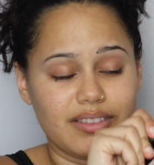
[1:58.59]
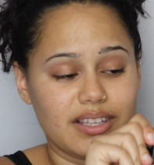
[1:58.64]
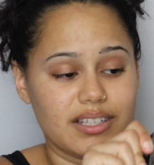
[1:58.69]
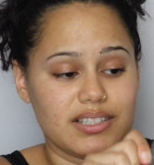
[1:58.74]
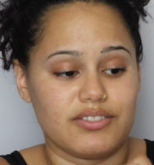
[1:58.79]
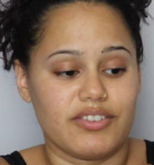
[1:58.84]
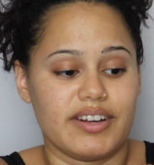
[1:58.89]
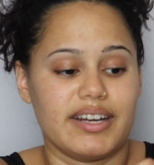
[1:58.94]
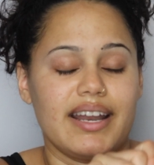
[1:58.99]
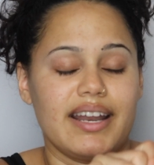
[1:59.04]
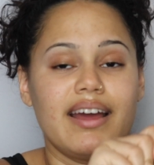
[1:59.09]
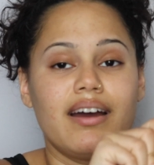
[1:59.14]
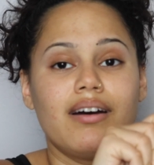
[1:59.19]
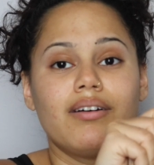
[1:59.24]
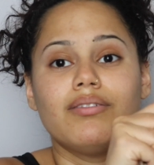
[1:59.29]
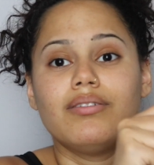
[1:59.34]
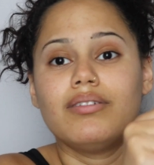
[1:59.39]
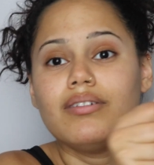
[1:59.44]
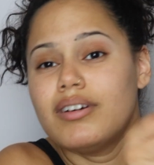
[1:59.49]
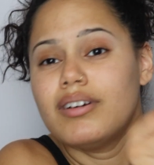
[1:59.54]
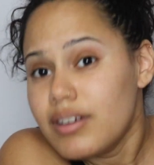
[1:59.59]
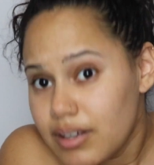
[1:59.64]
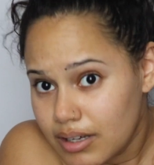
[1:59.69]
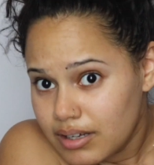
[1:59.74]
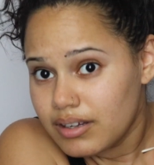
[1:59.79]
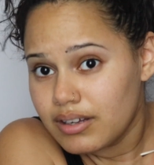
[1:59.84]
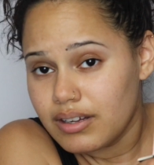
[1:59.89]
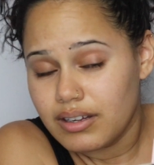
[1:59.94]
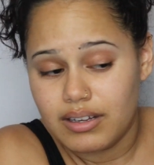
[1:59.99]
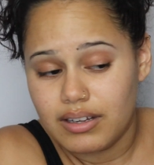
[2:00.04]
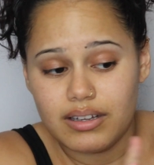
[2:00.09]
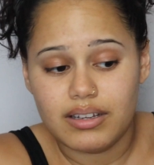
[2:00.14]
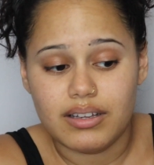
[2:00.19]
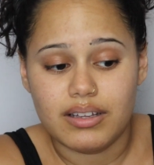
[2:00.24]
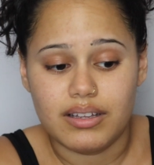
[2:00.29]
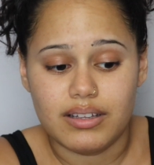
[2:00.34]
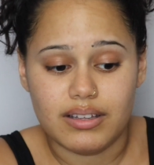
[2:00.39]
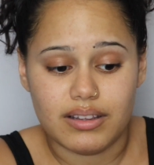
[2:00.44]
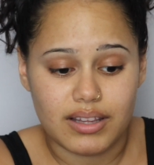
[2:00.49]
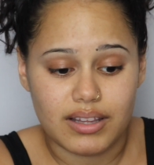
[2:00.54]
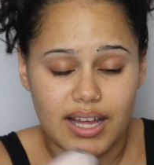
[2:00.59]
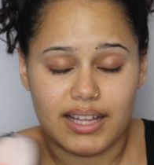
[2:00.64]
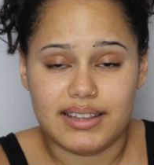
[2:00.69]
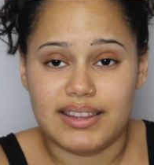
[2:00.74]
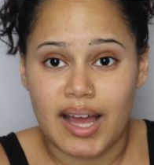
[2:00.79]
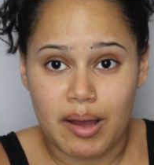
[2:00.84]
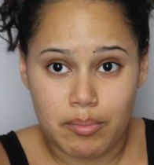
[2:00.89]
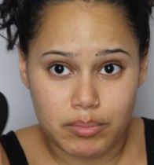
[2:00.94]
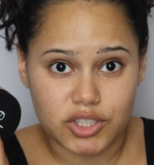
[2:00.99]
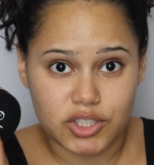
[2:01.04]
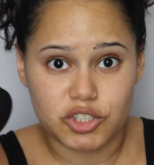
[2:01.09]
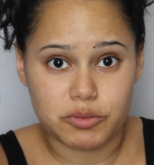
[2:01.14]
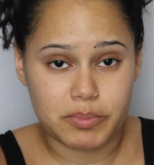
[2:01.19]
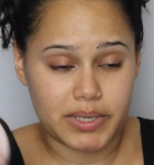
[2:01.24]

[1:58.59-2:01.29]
this right now, not that much